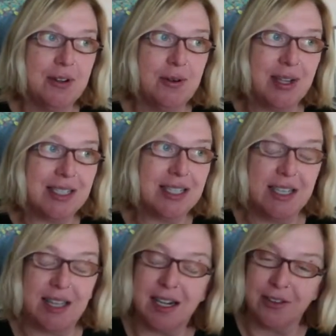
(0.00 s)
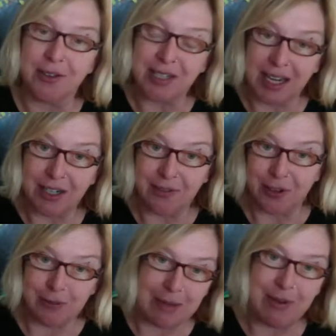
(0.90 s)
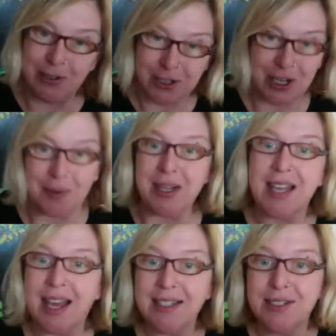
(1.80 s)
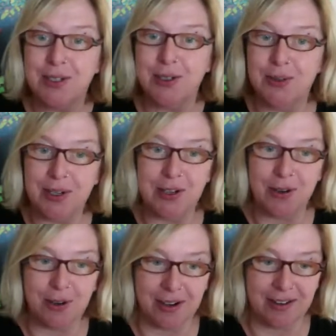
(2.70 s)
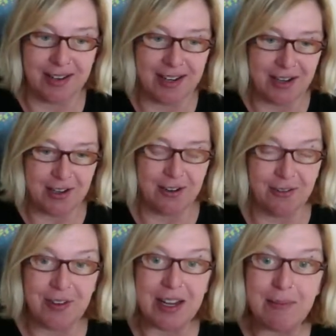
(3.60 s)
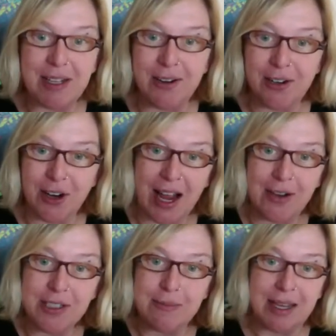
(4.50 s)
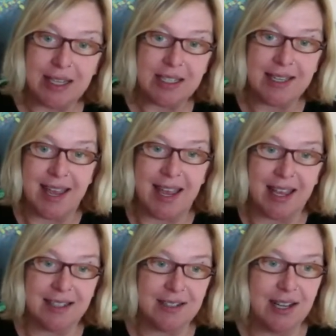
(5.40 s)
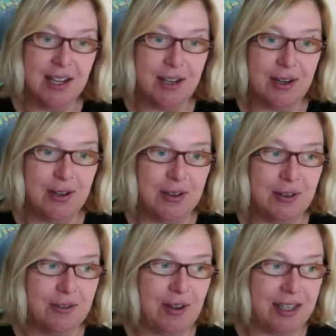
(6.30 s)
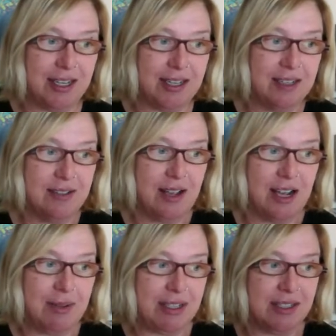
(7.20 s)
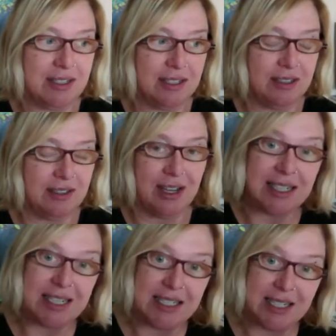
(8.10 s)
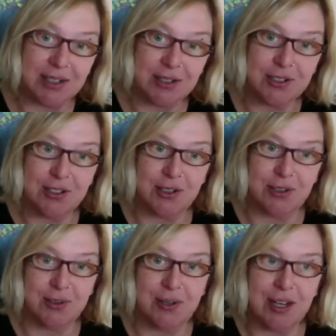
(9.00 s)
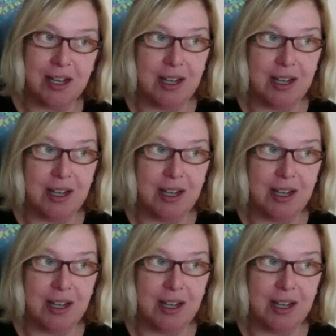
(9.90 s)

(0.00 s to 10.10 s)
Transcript: get to see that other side of you. Maybe you're showing that to your family or your housemates, and you're finding it's a lot easier to